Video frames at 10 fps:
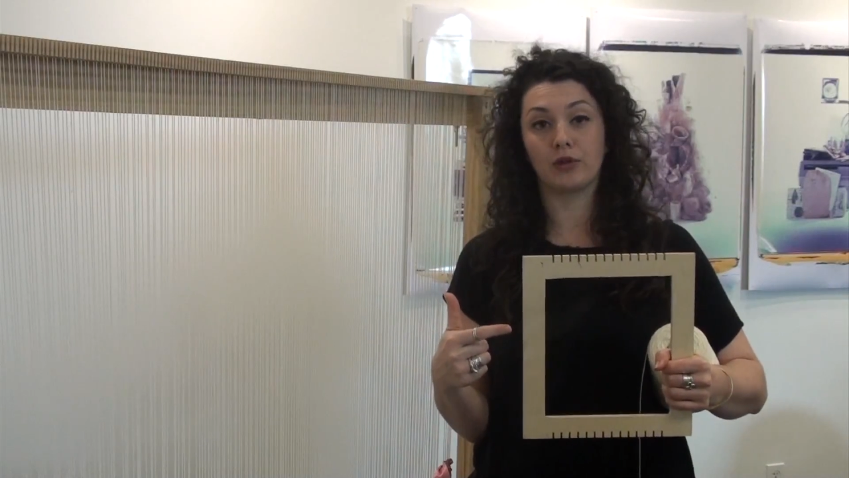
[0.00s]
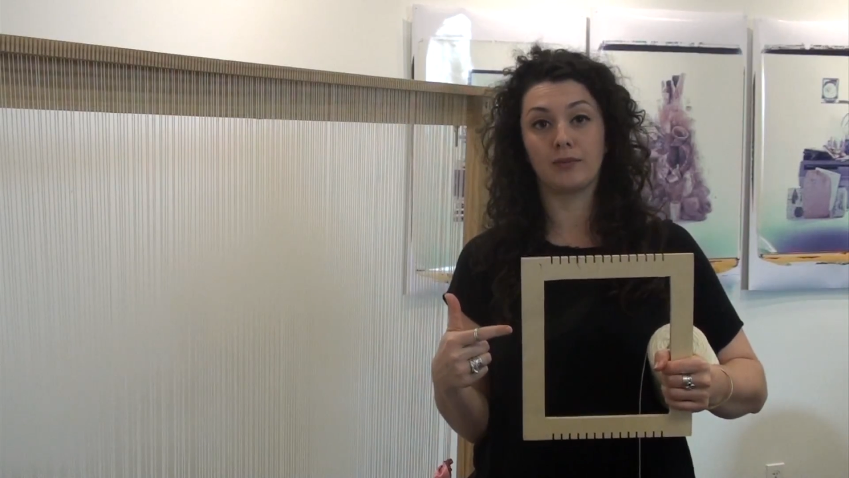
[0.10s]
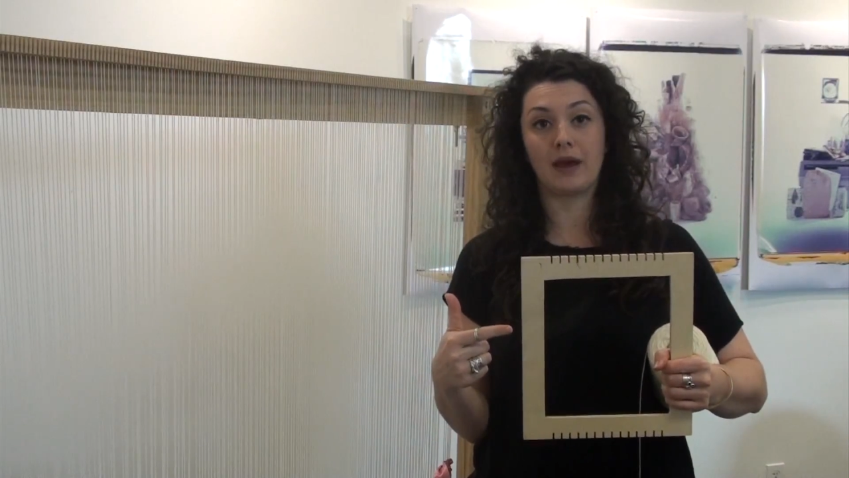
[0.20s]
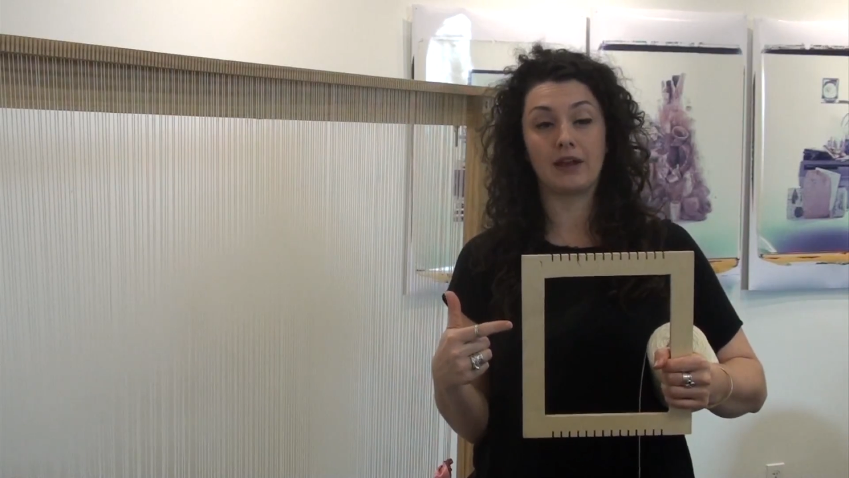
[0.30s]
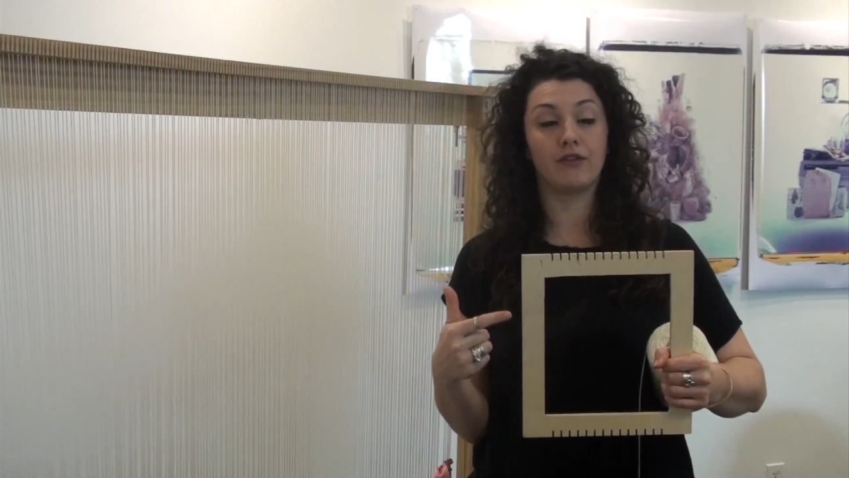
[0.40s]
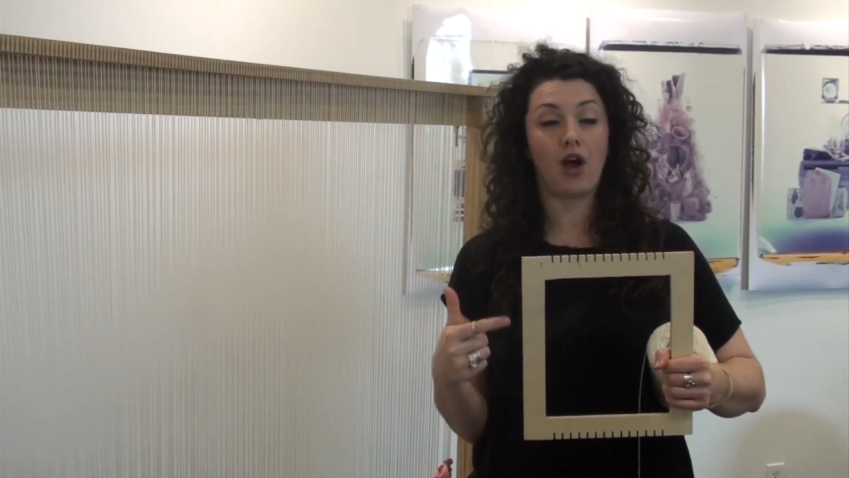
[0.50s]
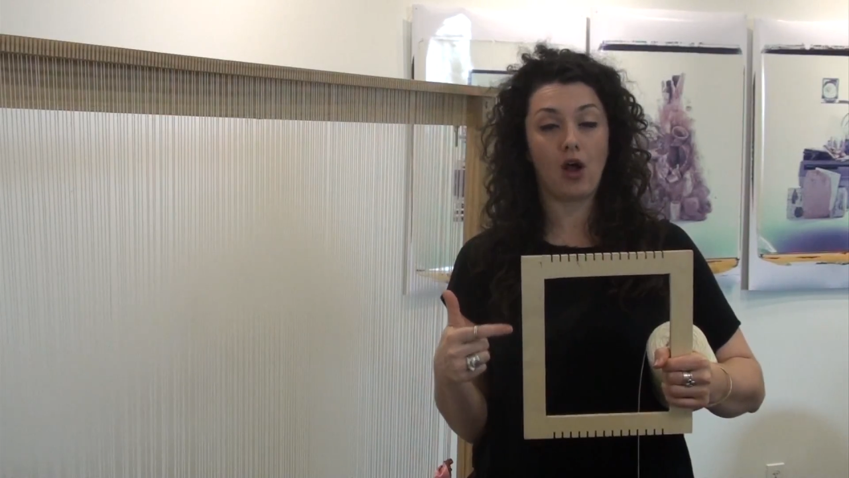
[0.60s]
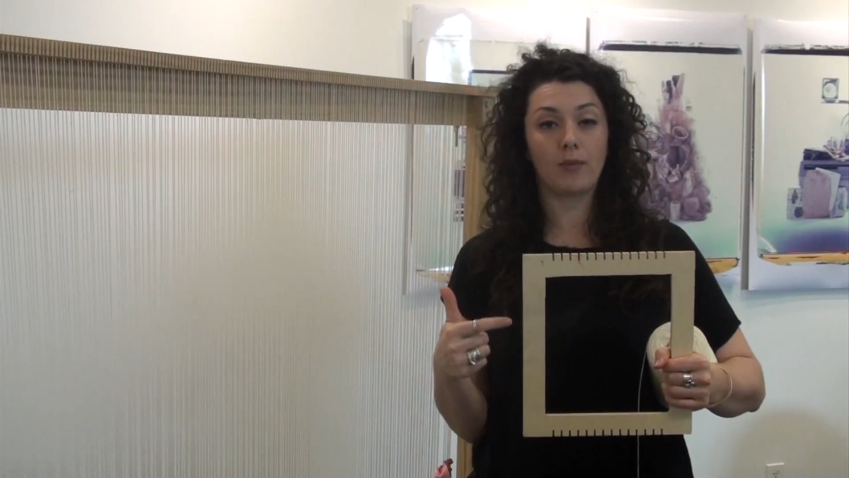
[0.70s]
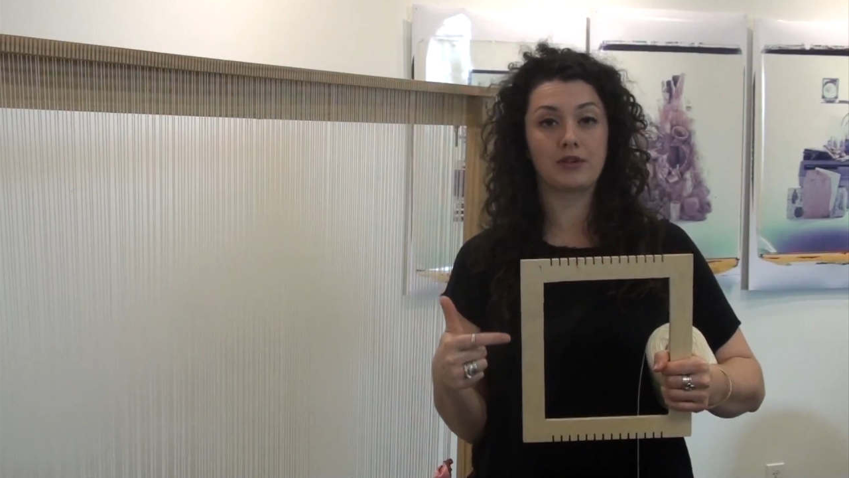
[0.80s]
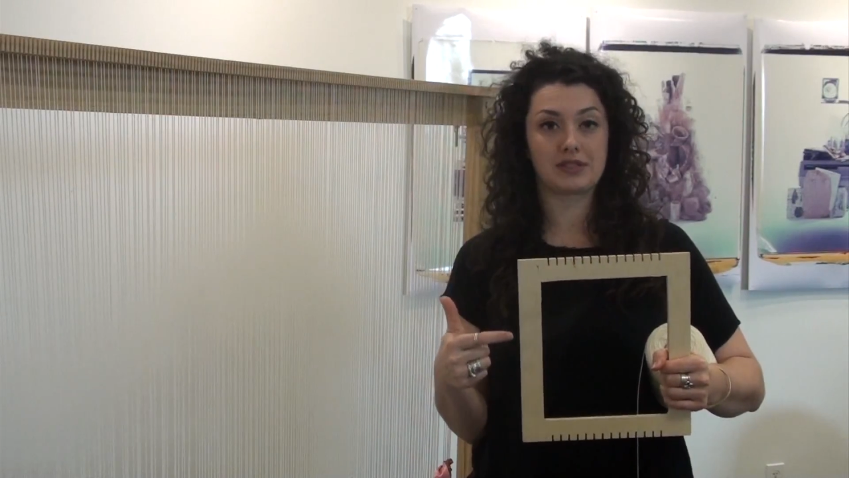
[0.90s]
loom out of
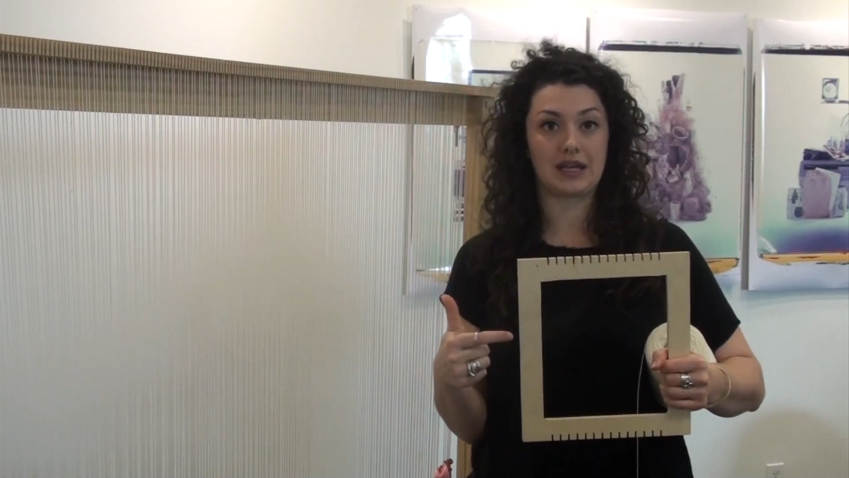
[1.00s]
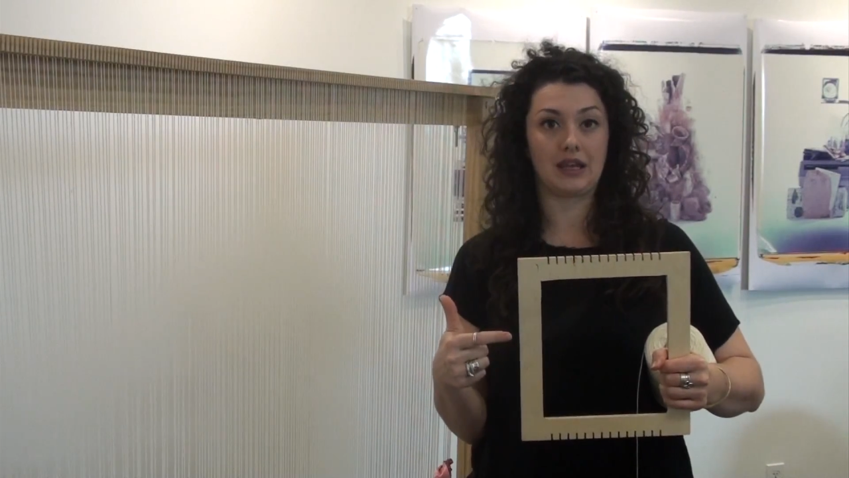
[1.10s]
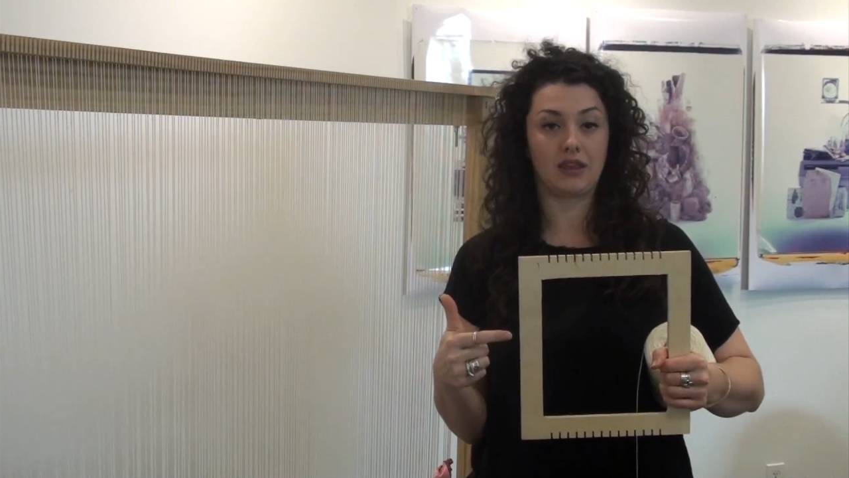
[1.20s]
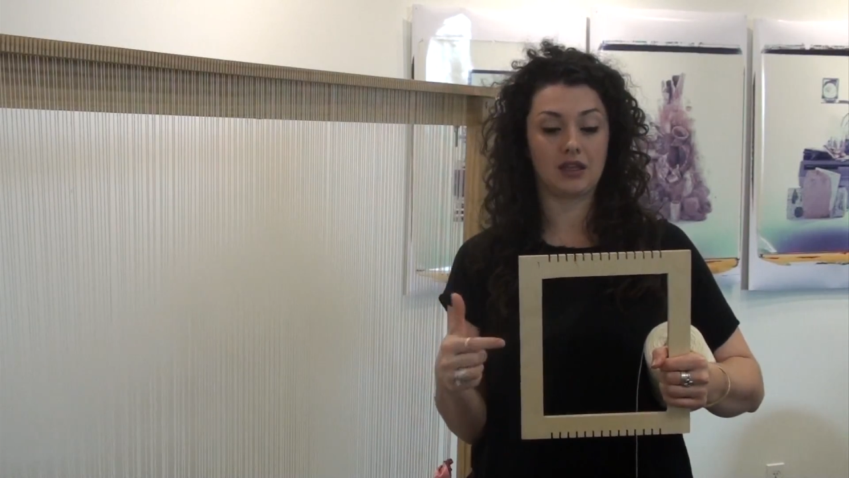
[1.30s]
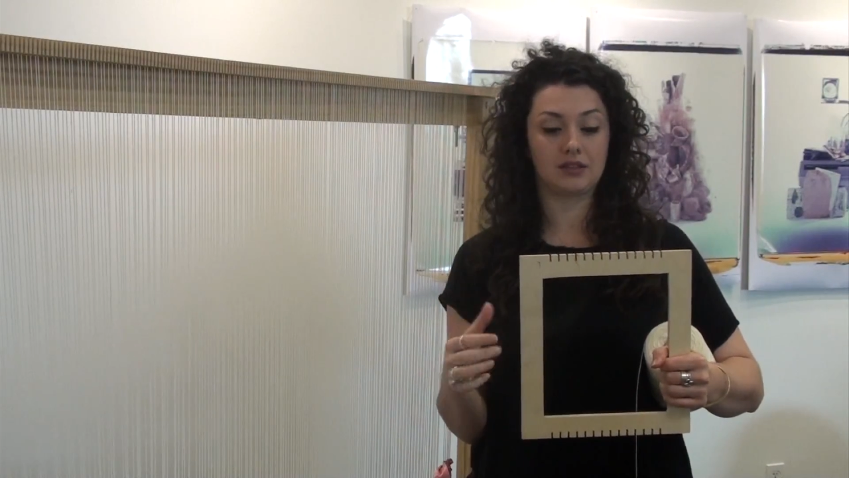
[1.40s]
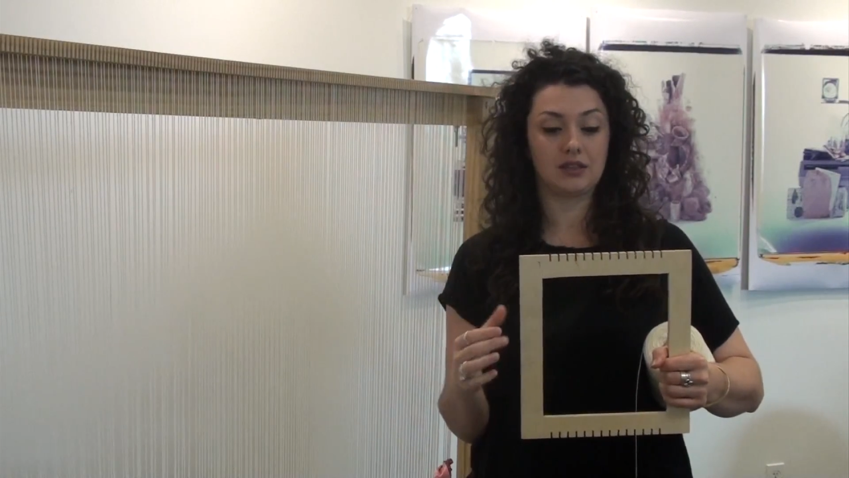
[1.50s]
almost anything.